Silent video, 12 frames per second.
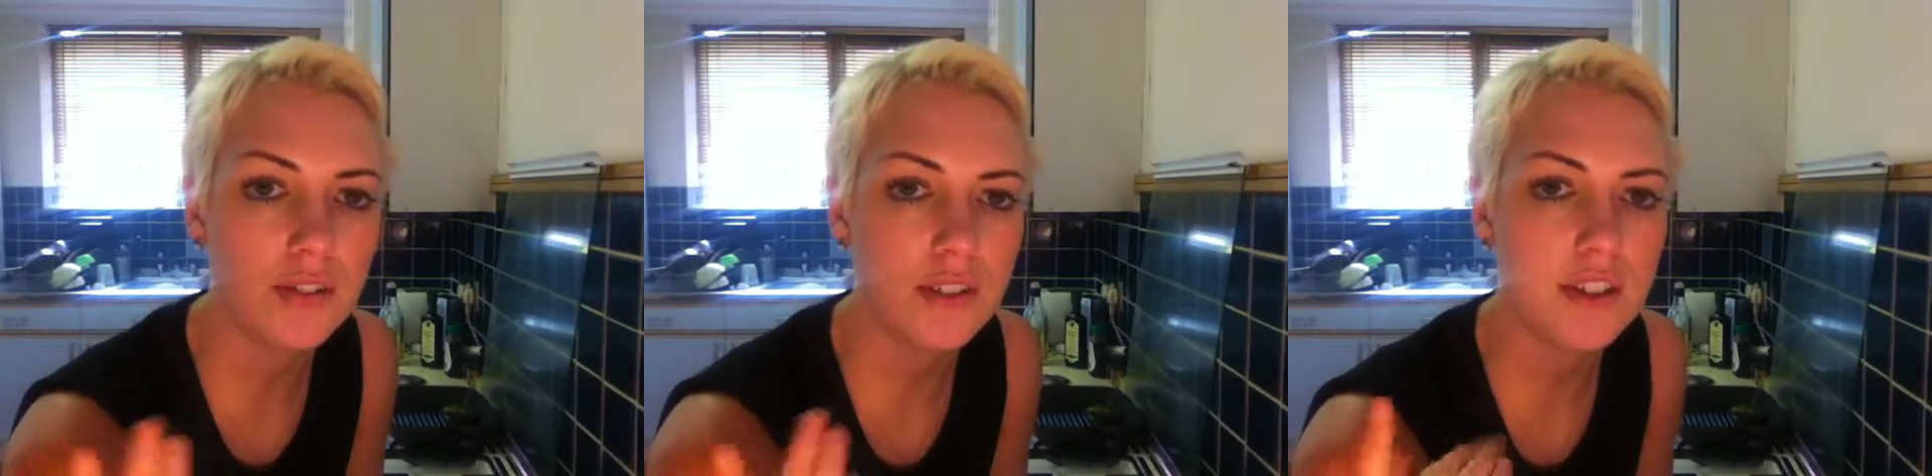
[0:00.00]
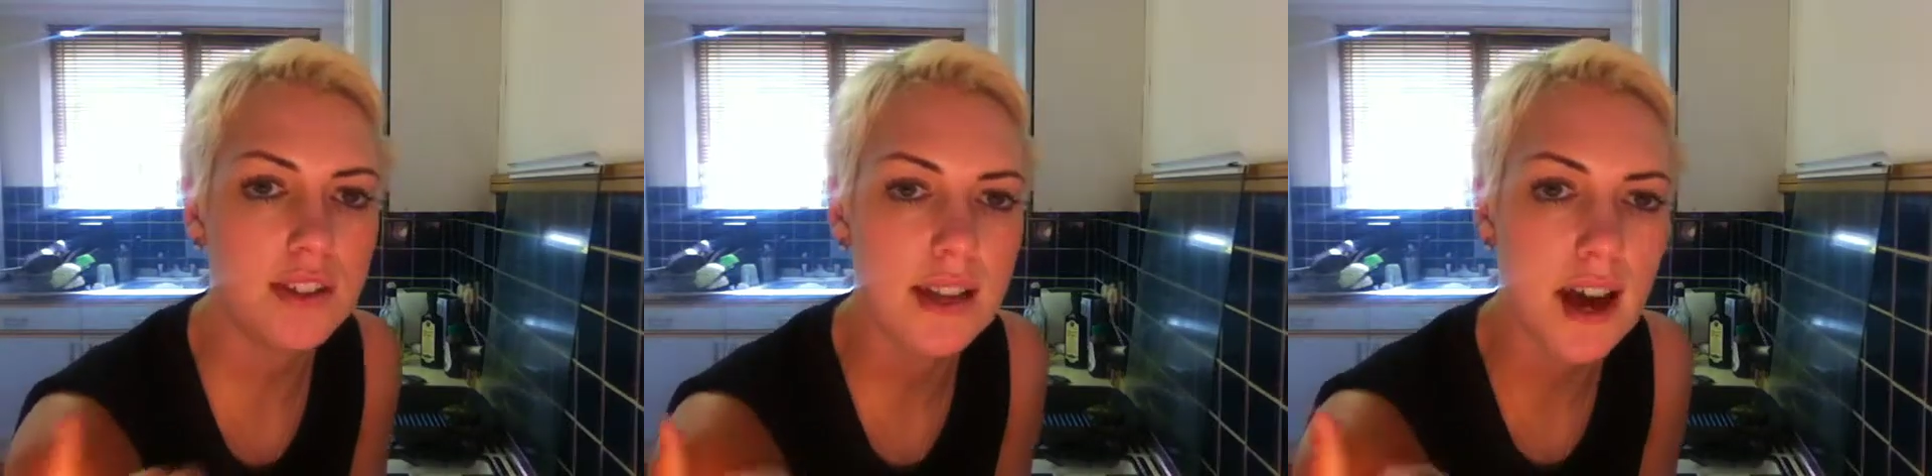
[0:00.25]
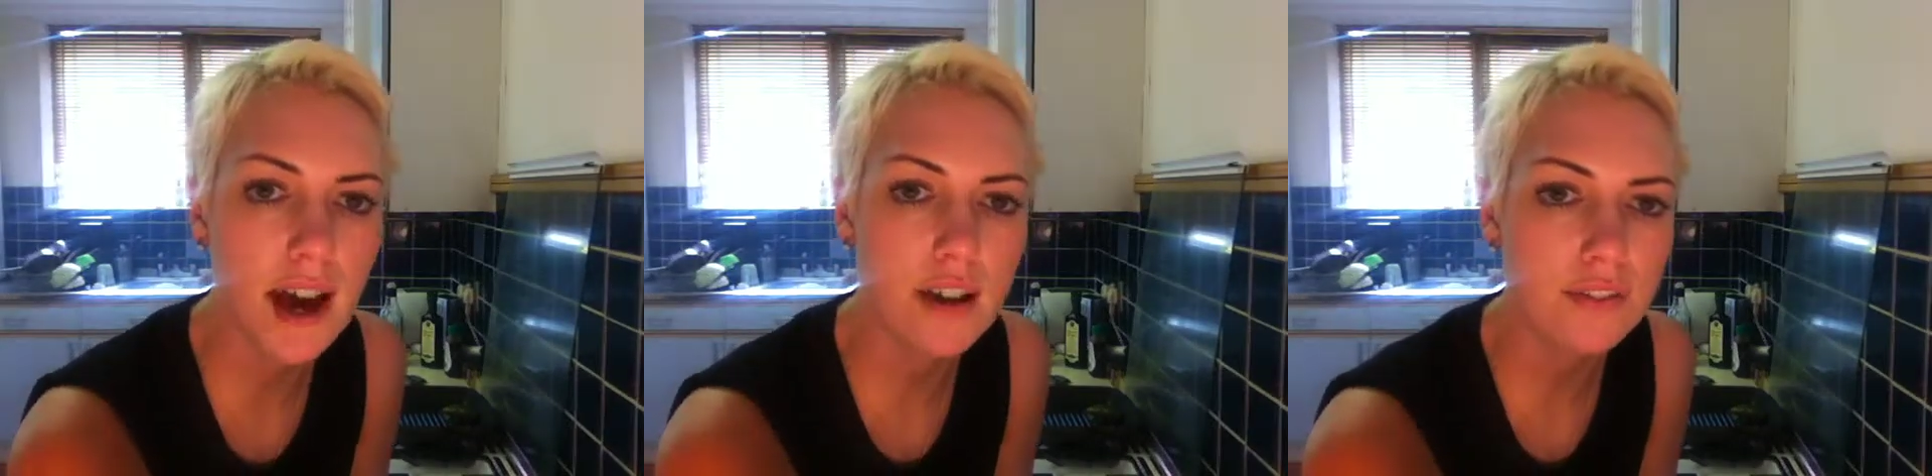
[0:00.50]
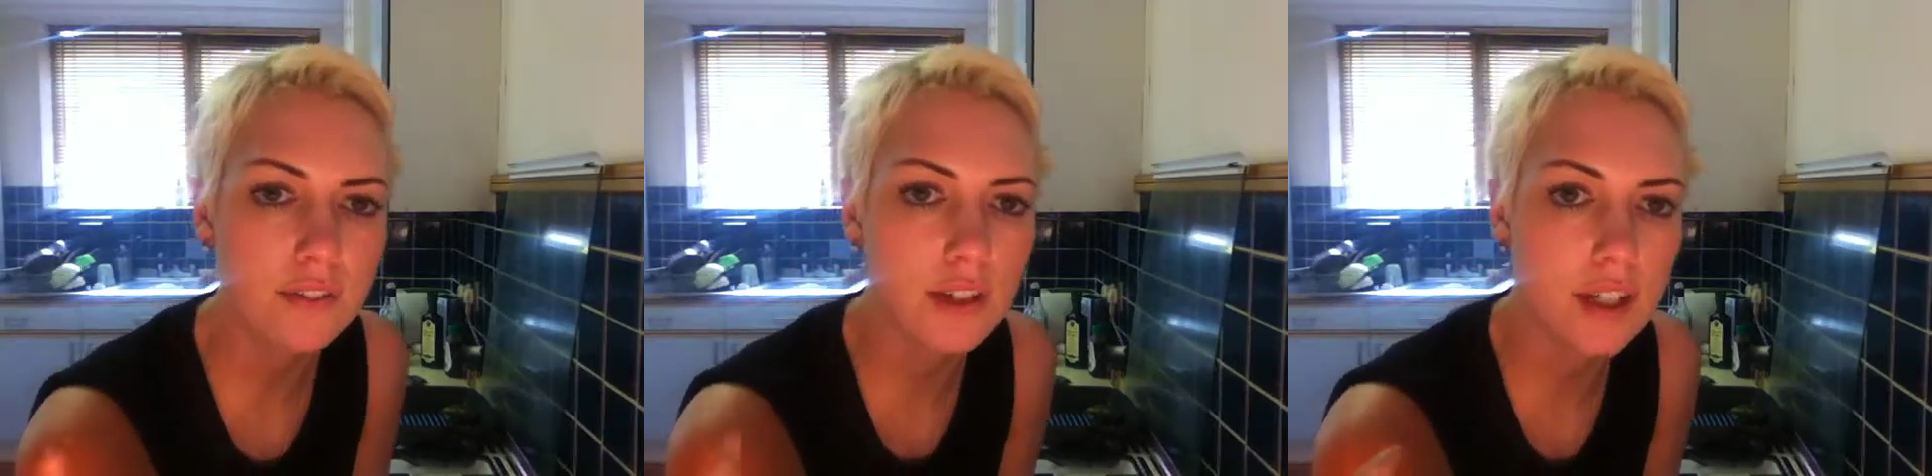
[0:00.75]
I've used
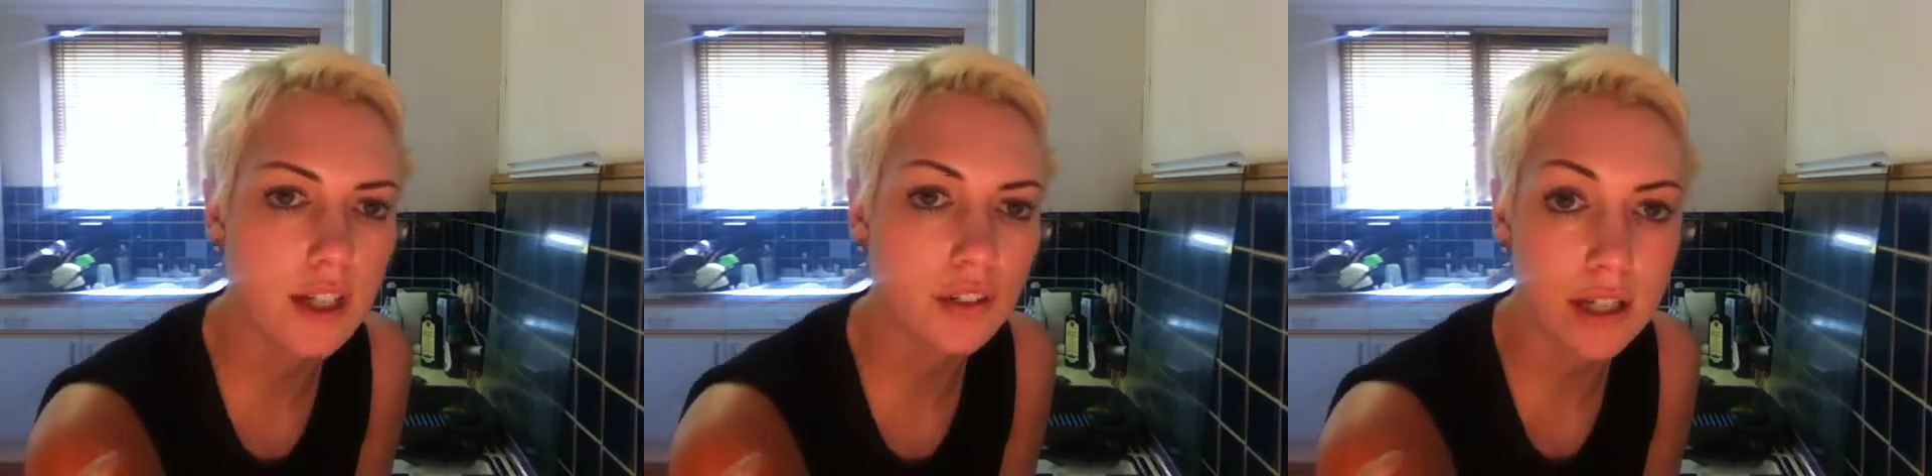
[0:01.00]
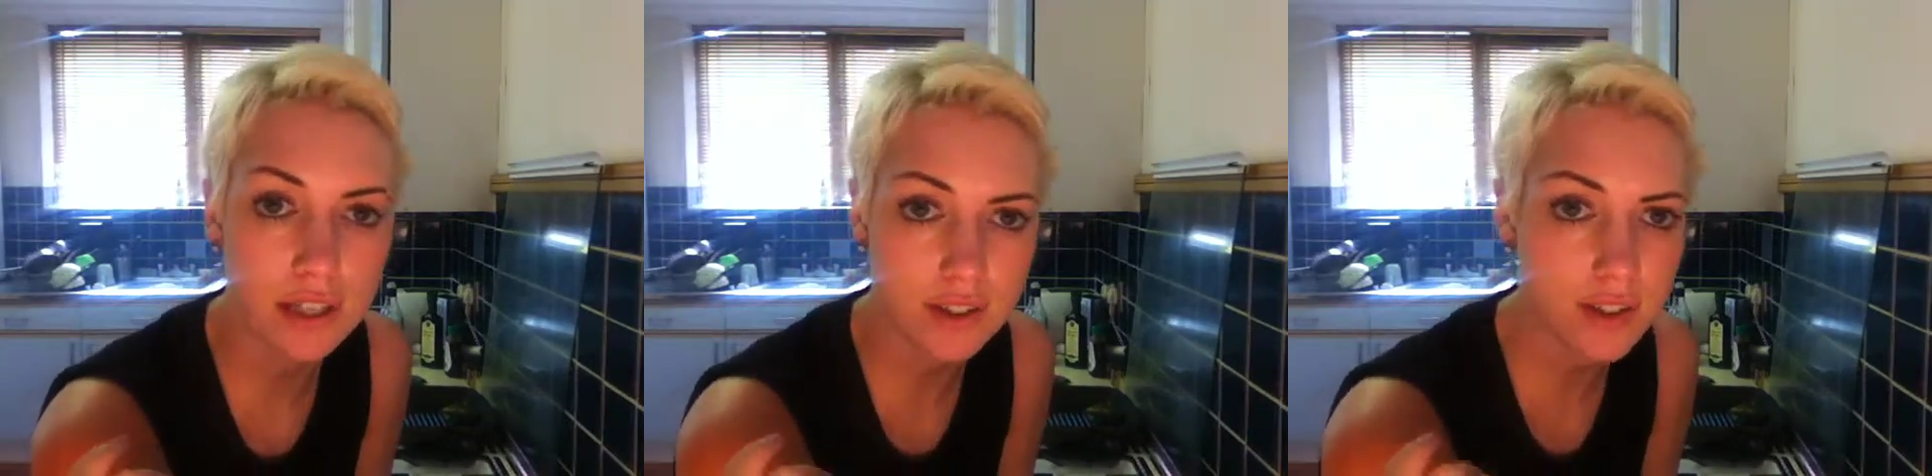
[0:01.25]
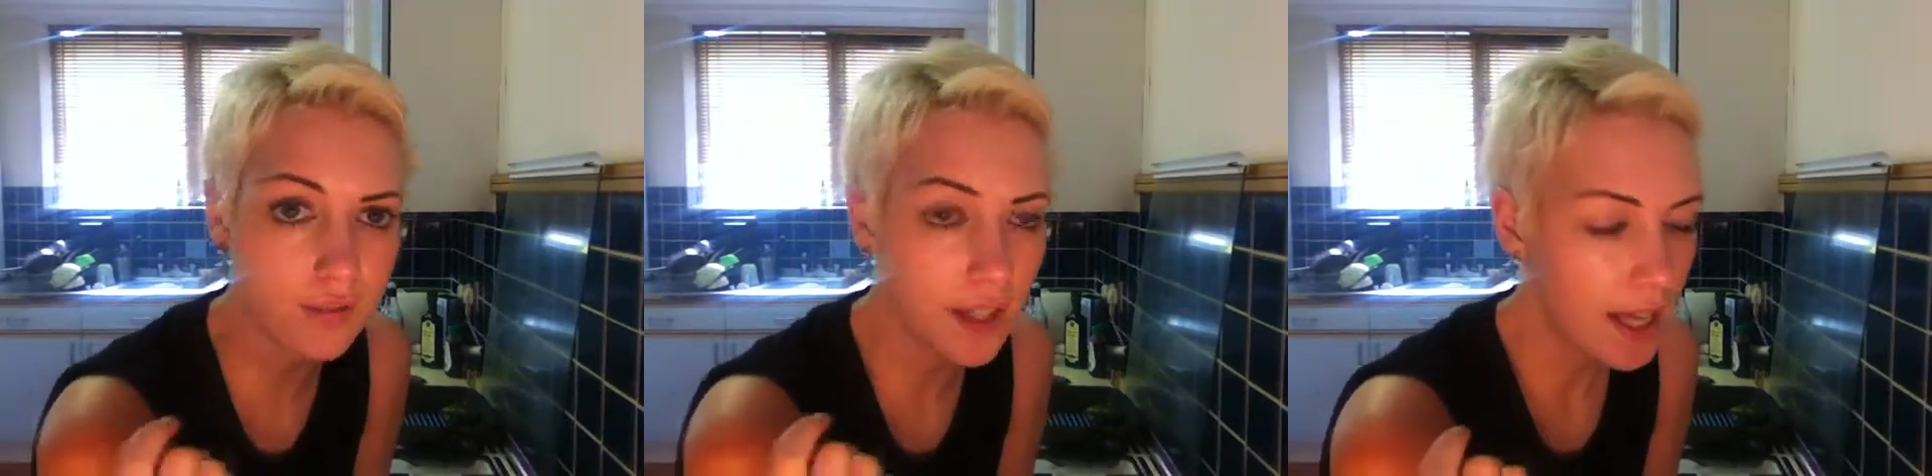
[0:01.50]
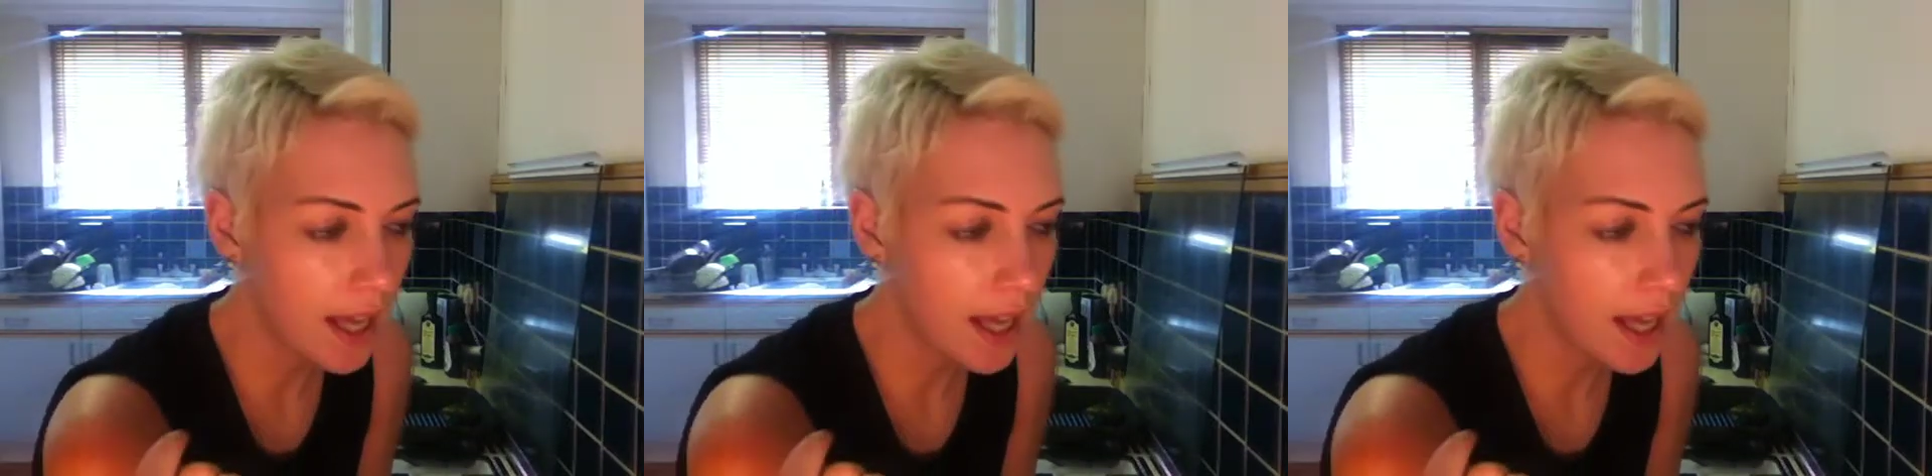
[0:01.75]
half a red onion,